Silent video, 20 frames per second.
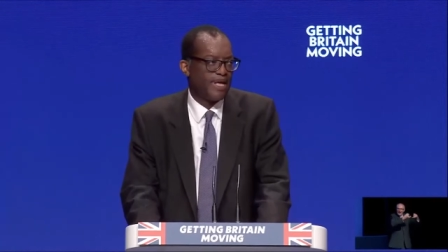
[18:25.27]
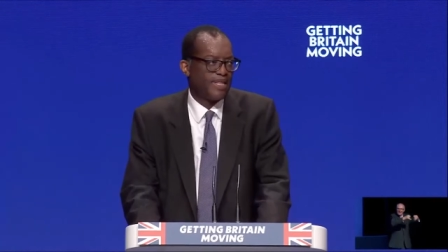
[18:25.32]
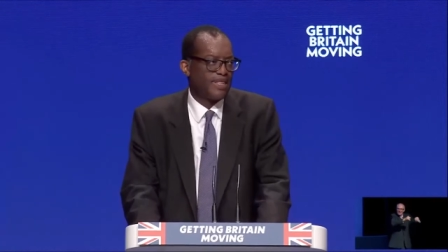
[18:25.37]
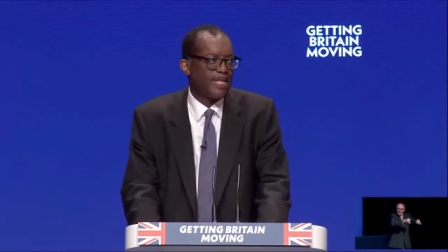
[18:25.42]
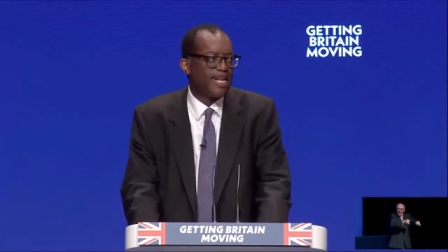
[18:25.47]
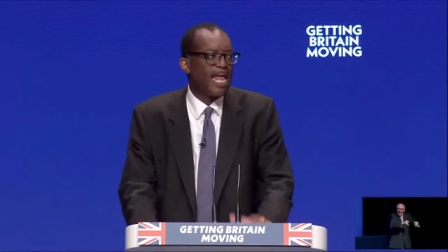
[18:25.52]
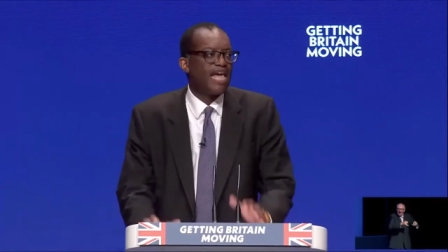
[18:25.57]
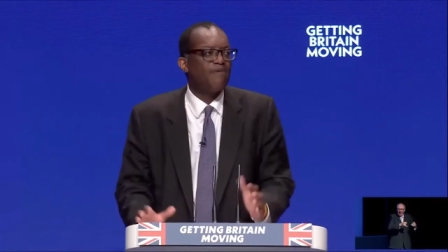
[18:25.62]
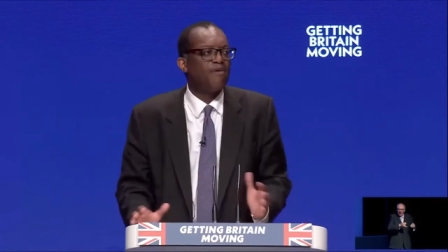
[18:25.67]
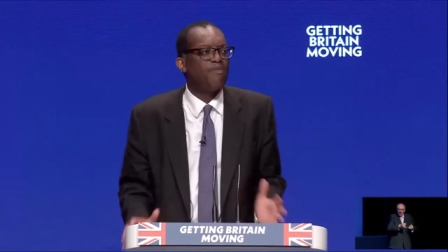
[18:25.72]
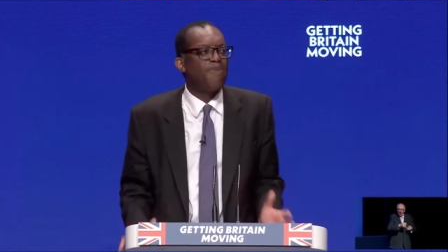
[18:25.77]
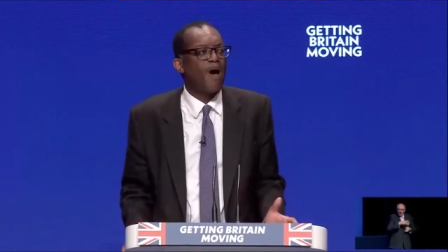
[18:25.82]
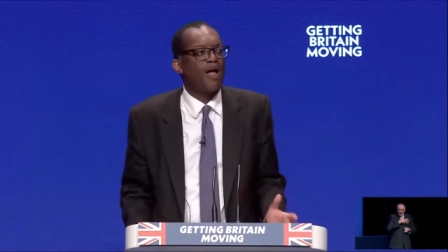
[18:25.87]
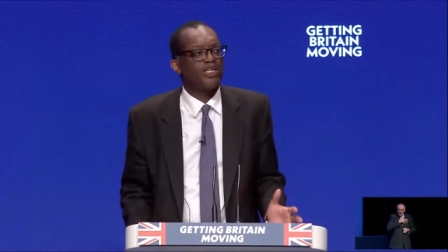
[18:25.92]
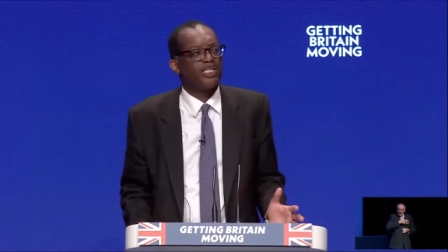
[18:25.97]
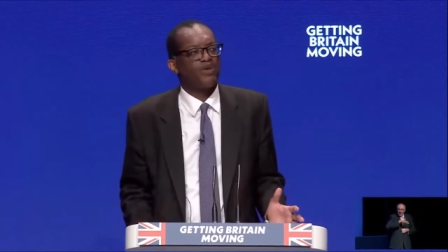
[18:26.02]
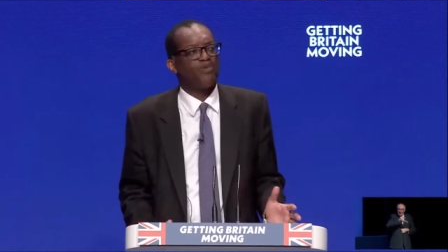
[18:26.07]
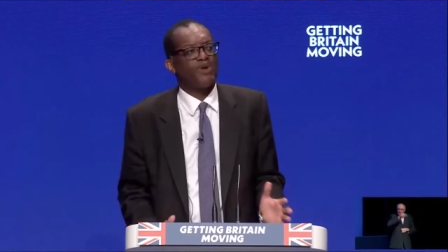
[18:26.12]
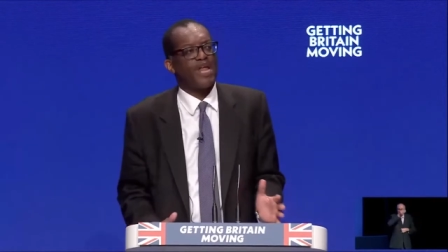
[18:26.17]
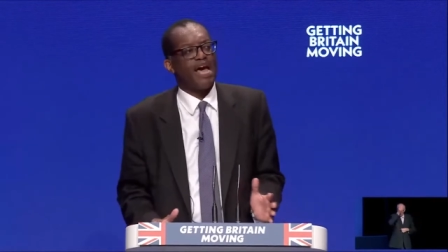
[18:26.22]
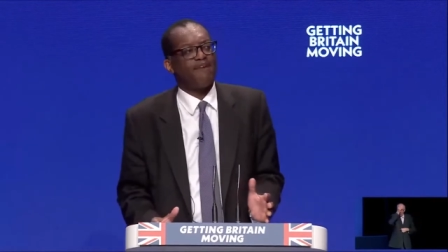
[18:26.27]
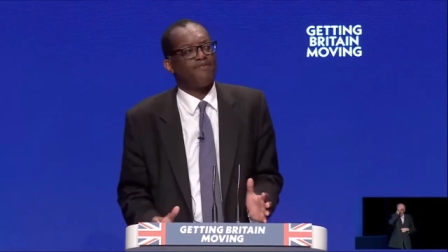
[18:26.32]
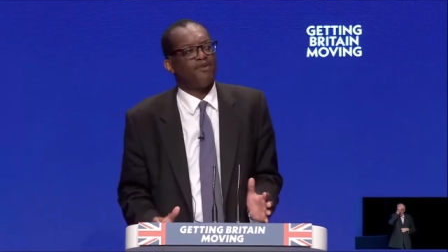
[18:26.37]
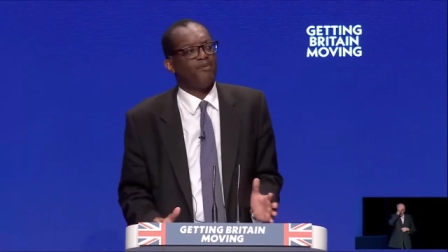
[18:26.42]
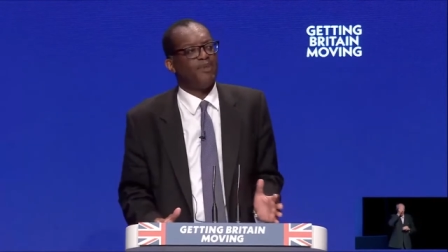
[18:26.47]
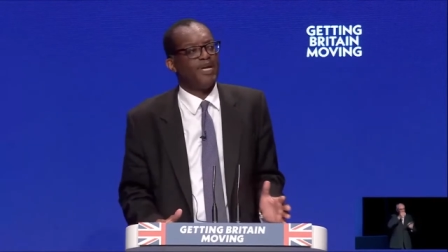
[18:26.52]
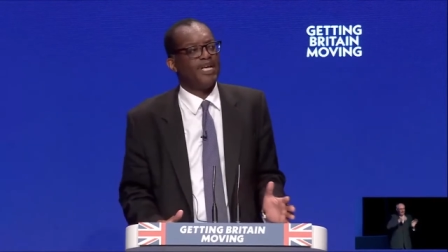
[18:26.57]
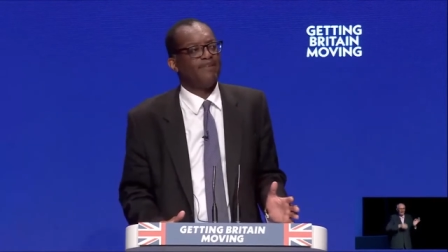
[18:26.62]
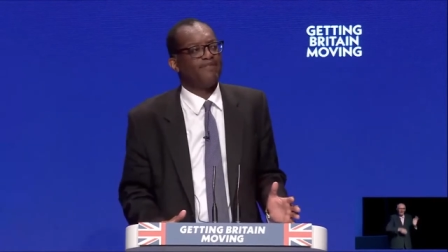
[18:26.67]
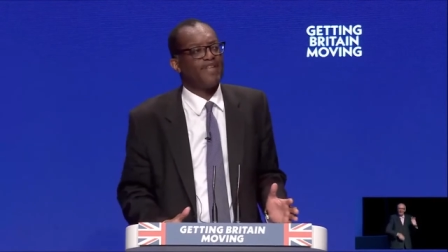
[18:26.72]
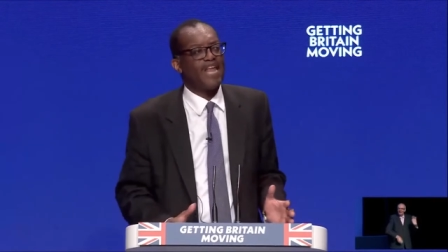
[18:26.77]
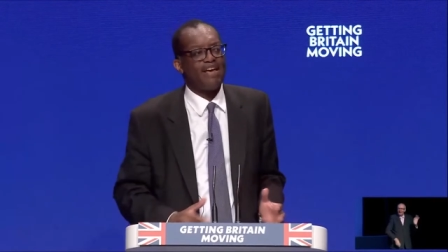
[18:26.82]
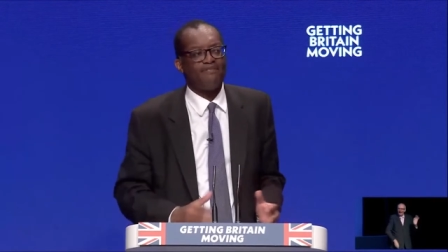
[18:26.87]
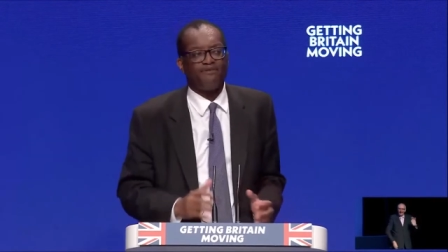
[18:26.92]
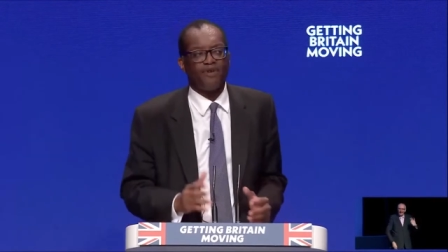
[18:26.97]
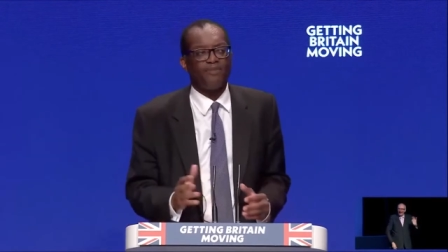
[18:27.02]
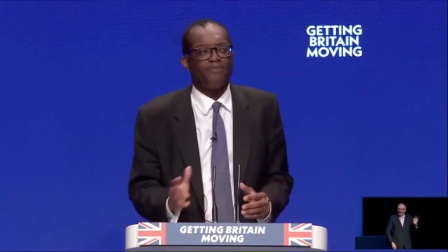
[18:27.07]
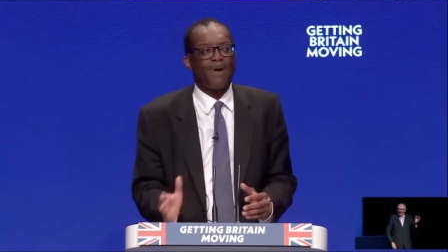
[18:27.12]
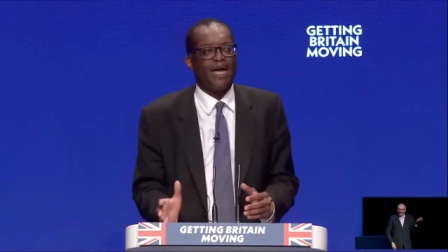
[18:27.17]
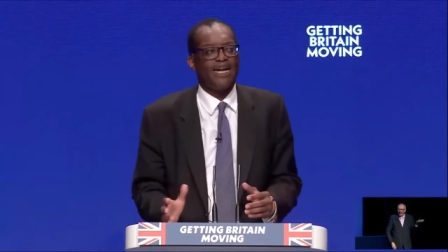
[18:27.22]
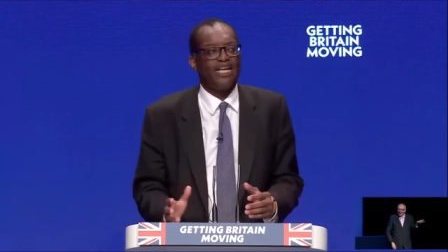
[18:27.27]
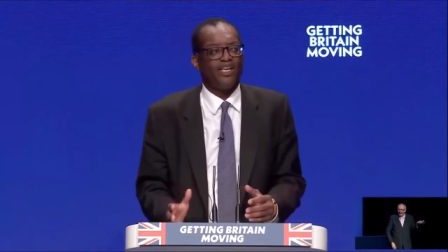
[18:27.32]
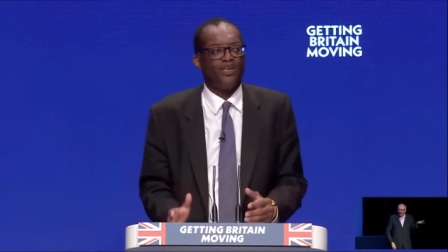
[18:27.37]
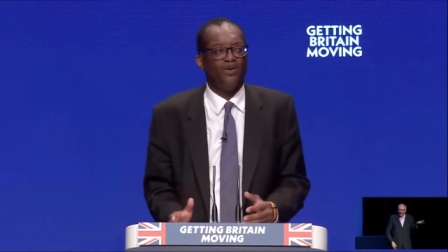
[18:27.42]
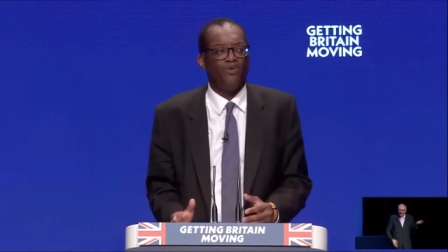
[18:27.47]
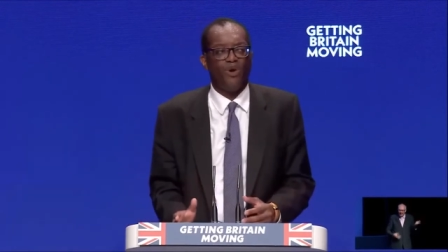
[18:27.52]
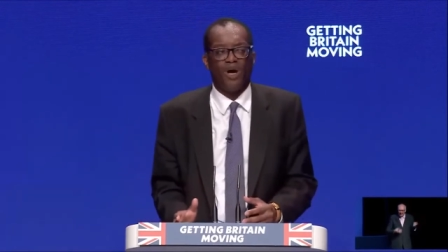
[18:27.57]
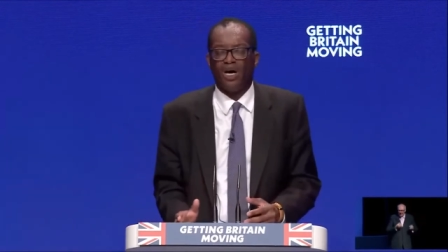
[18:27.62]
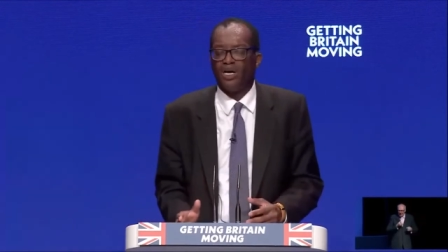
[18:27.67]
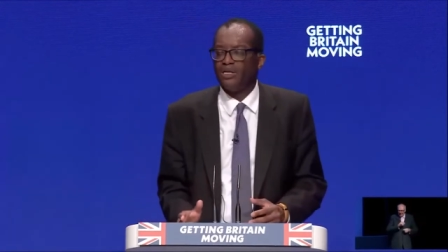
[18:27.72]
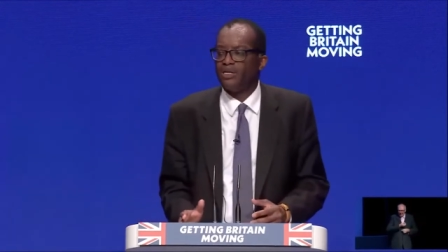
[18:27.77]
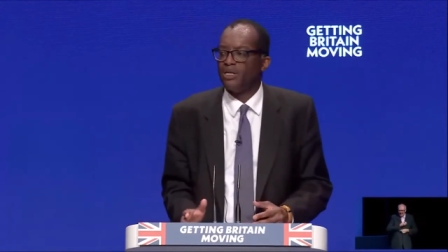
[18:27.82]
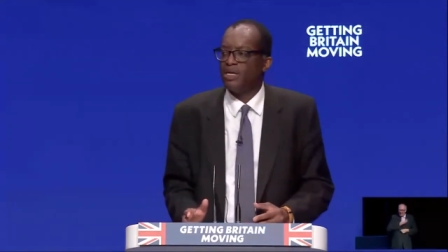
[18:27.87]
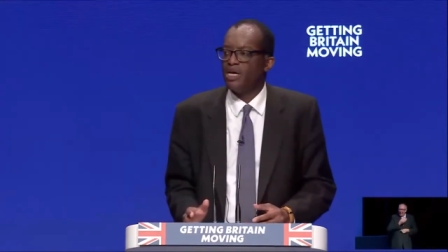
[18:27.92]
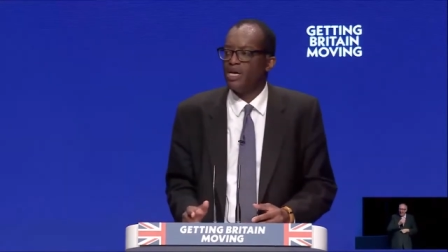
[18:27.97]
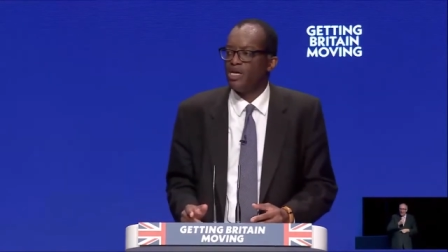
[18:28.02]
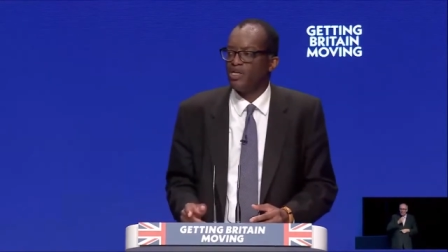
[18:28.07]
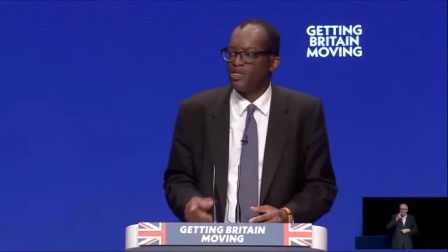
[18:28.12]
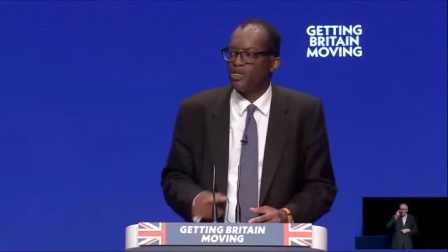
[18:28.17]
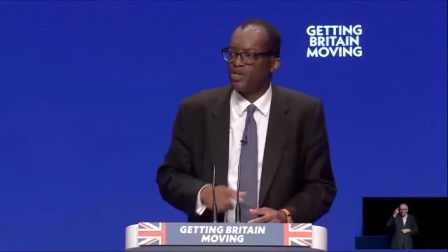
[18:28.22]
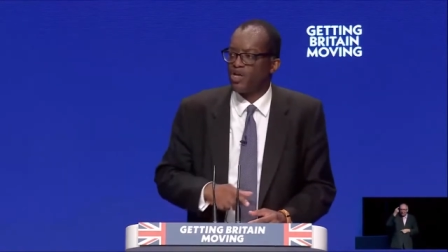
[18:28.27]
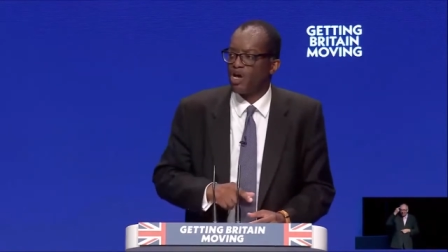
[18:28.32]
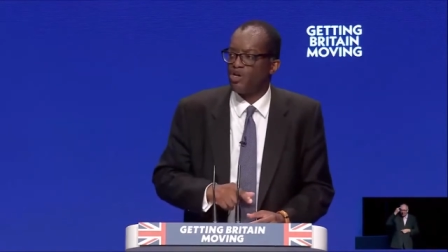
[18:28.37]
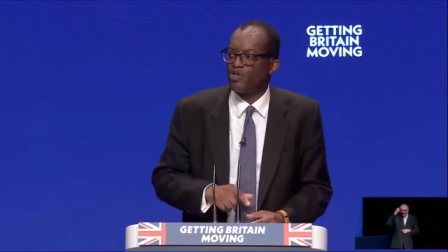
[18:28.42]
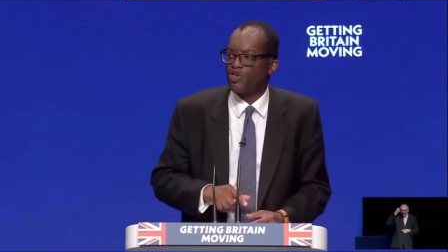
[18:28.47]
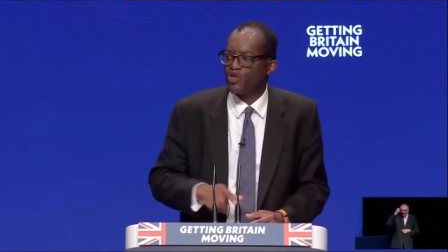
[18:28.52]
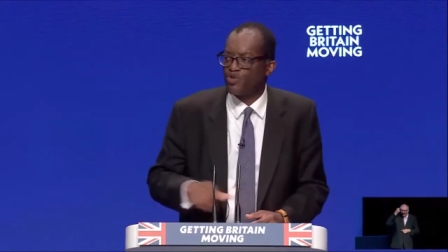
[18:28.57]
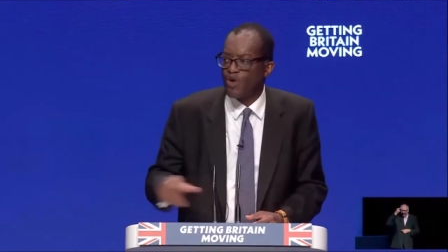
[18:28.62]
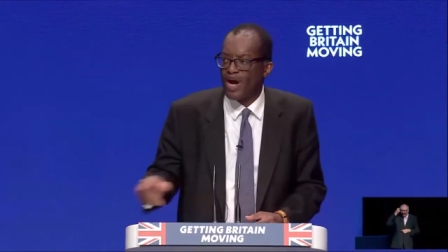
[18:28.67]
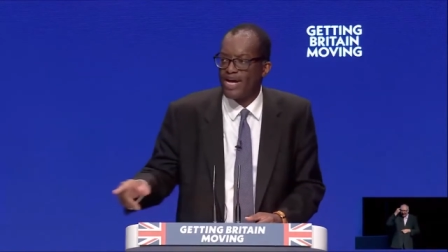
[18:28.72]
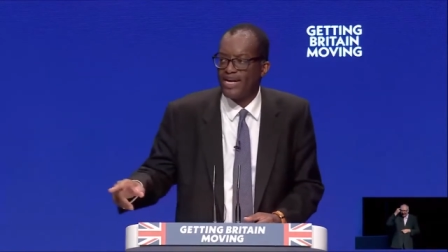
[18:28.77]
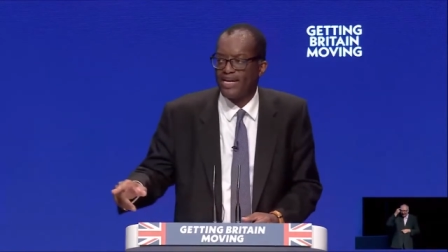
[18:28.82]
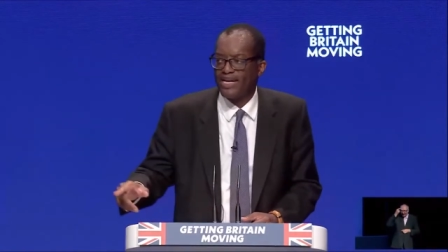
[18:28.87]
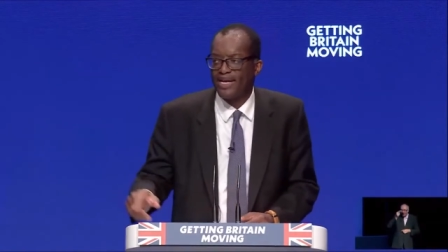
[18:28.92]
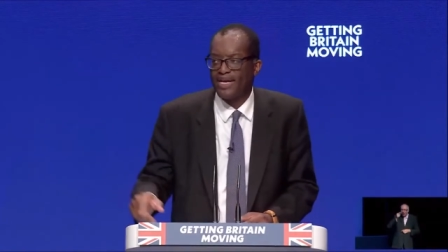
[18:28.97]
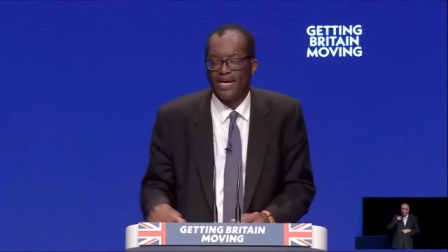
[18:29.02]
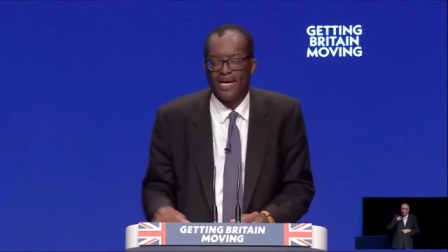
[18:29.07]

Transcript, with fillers: The Labour Party would have you believe that every penny you earn should go straight